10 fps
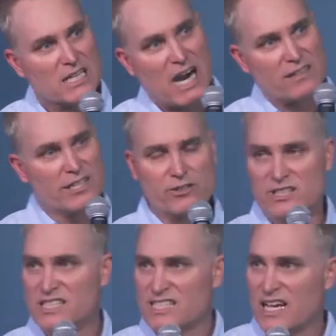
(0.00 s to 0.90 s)
And God
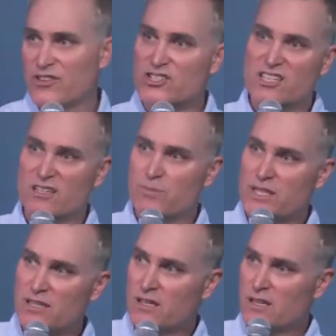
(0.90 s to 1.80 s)
literally said, there's going to
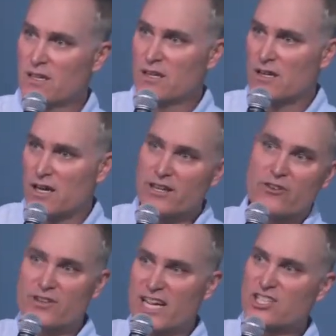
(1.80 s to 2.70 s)
be
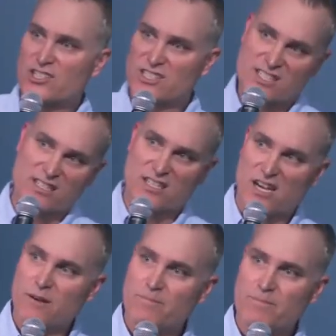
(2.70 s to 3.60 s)
another nation that's going
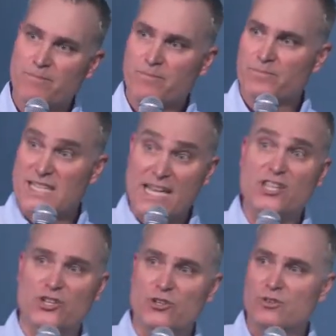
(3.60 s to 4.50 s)
to come
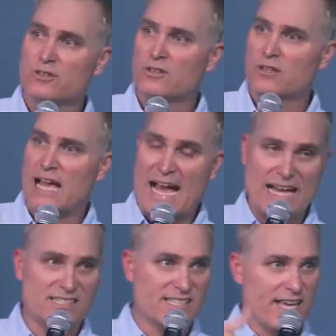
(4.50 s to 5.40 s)
take you
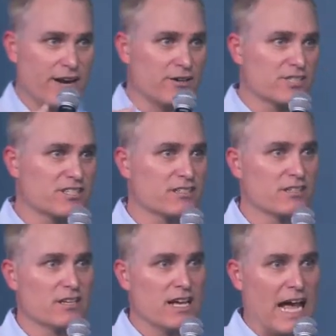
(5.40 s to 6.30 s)
as theirs,
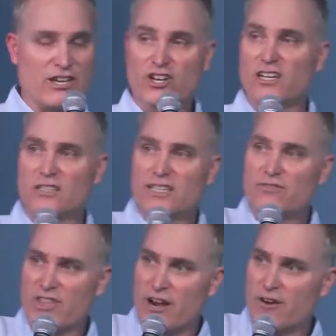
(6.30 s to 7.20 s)
and you're going to
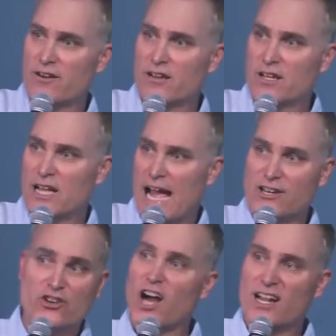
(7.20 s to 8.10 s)
live there,
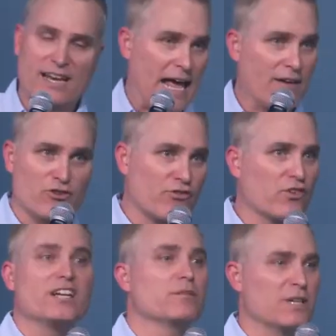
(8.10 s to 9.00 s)
and you're not going to have your
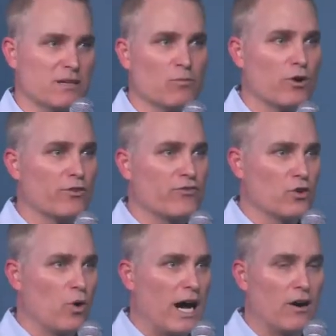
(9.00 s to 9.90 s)
freedom anymore
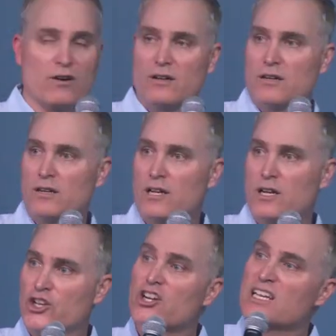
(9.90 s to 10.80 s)
for a while.
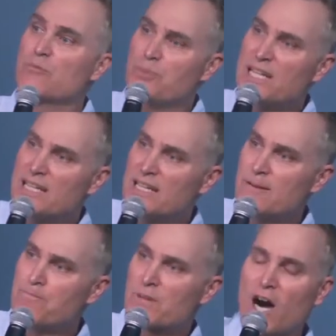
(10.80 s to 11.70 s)
You're going to
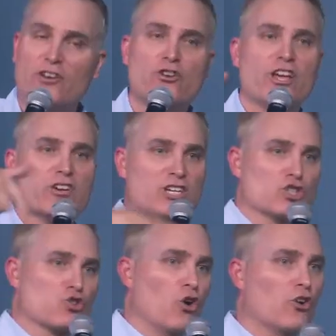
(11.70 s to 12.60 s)
be under their
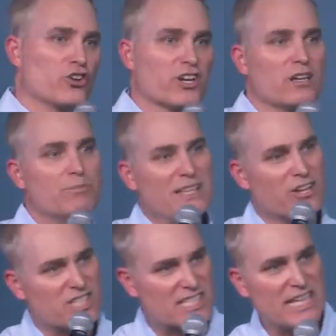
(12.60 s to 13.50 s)
control. You're going to be
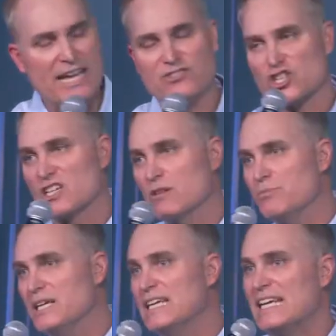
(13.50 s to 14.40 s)
their slaves. You're going
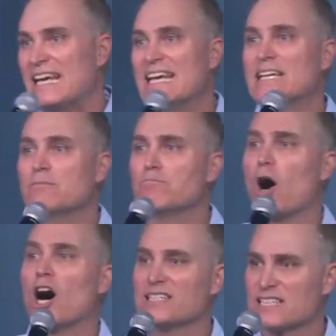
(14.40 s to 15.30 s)
to be in
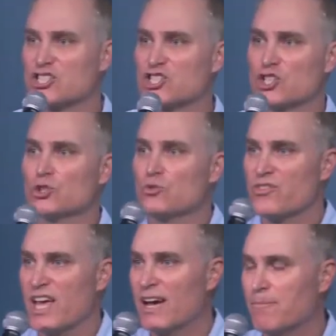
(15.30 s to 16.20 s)
bondage
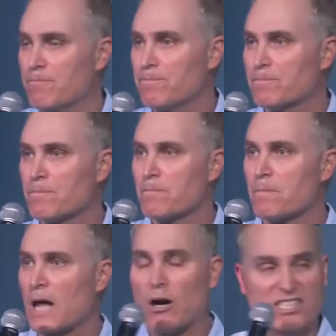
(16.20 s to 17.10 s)
to them.
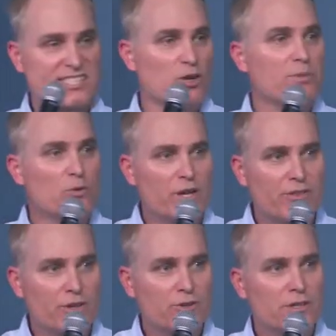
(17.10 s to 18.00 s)
I'll still be
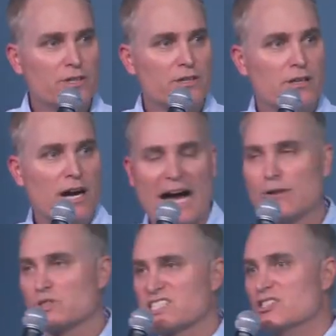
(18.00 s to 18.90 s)
with you.
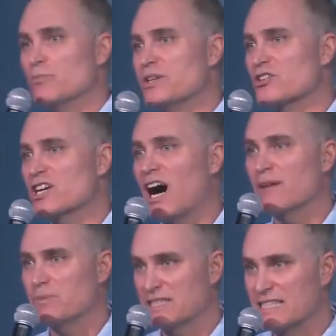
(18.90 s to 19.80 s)
I will still be your
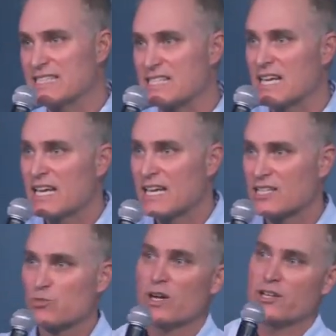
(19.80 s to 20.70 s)
God, but this
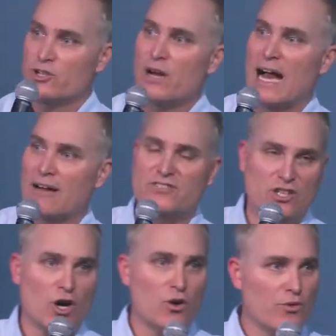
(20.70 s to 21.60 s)
is what you have
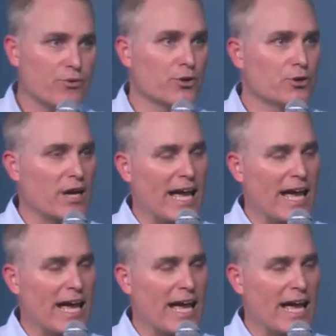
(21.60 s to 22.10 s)
to go through.